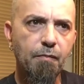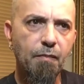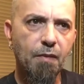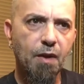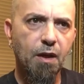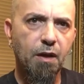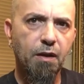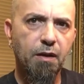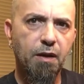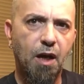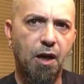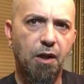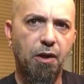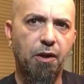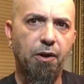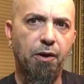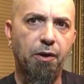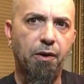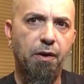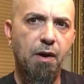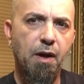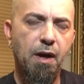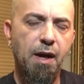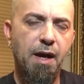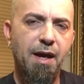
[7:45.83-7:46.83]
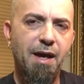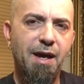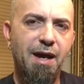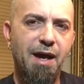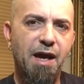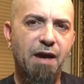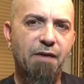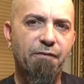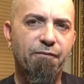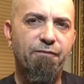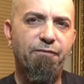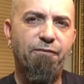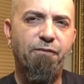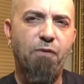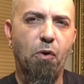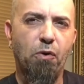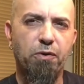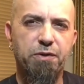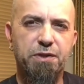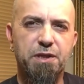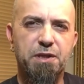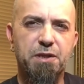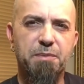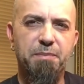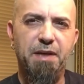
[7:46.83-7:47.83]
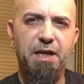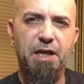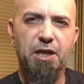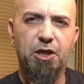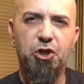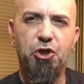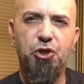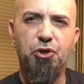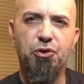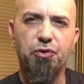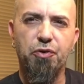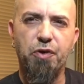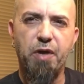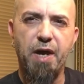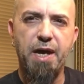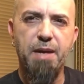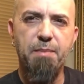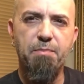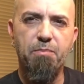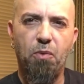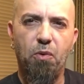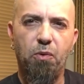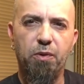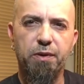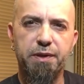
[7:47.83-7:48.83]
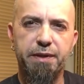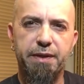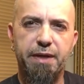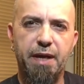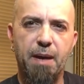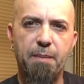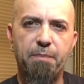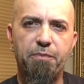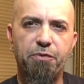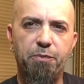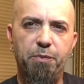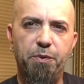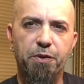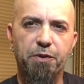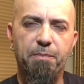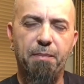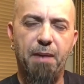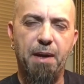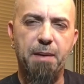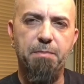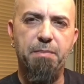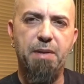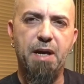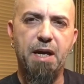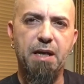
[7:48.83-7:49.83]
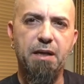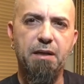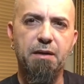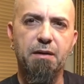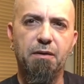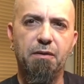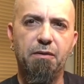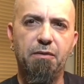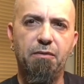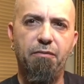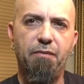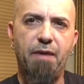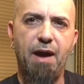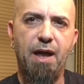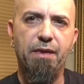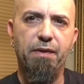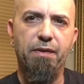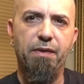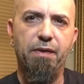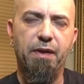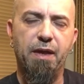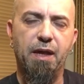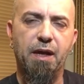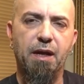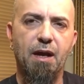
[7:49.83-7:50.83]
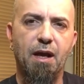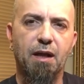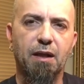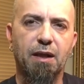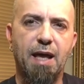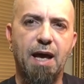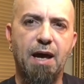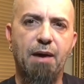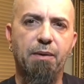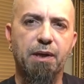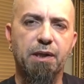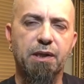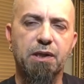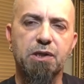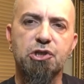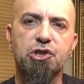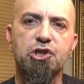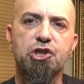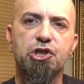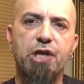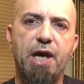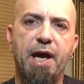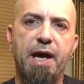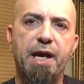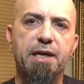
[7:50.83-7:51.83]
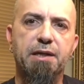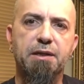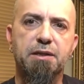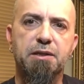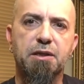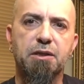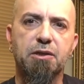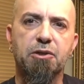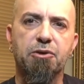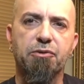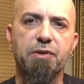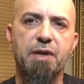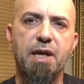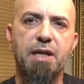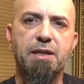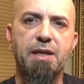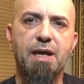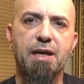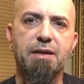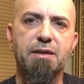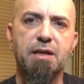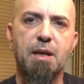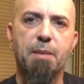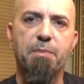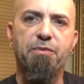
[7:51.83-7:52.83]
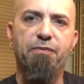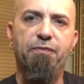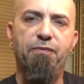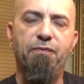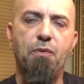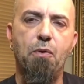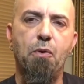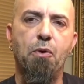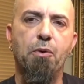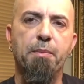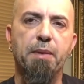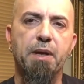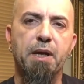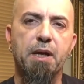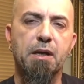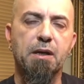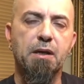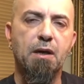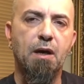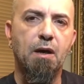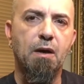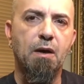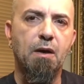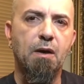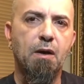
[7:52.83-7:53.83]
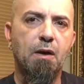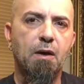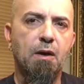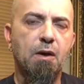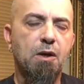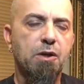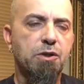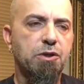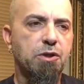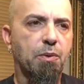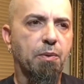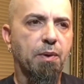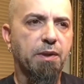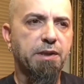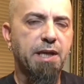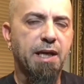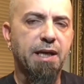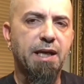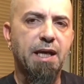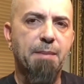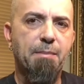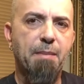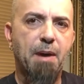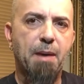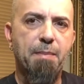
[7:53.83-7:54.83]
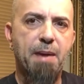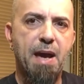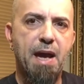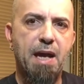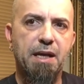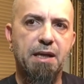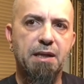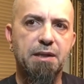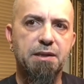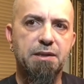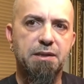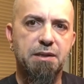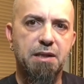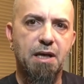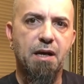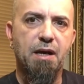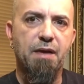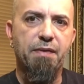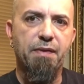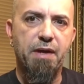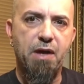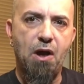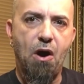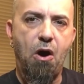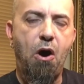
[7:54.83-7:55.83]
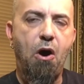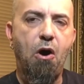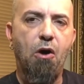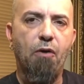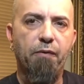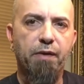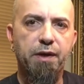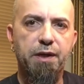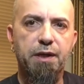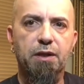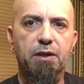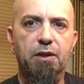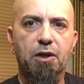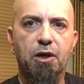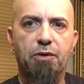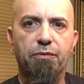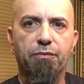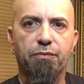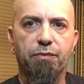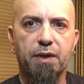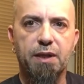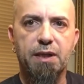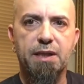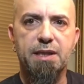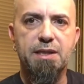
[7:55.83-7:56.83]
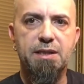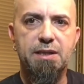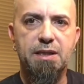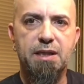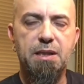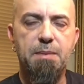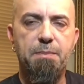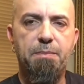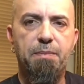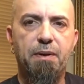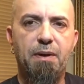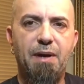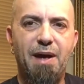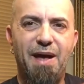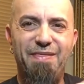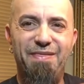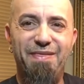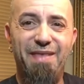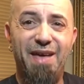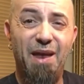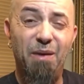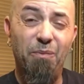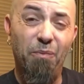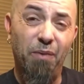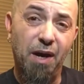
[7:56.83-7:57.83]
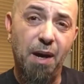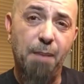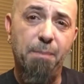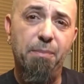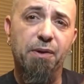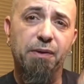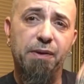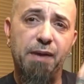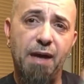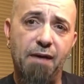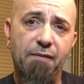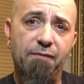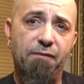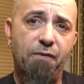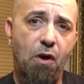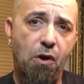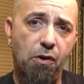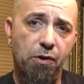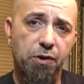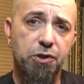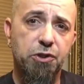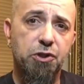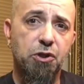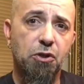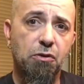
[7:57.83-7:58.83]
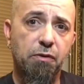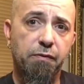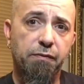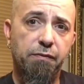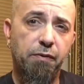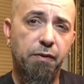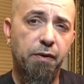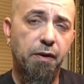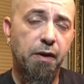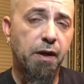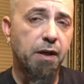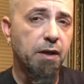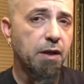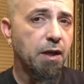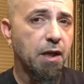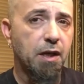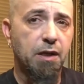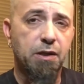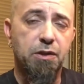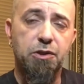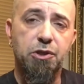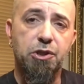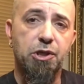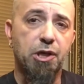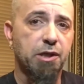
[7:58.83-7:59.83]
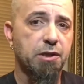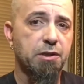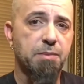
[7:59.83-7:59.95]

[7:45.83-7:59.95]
color. It forces me to create more depth with my paint rather than allowing the shine to create that depth for me. So once I get my paintings done, they already look really deep, and then when I put that varnish over it, it just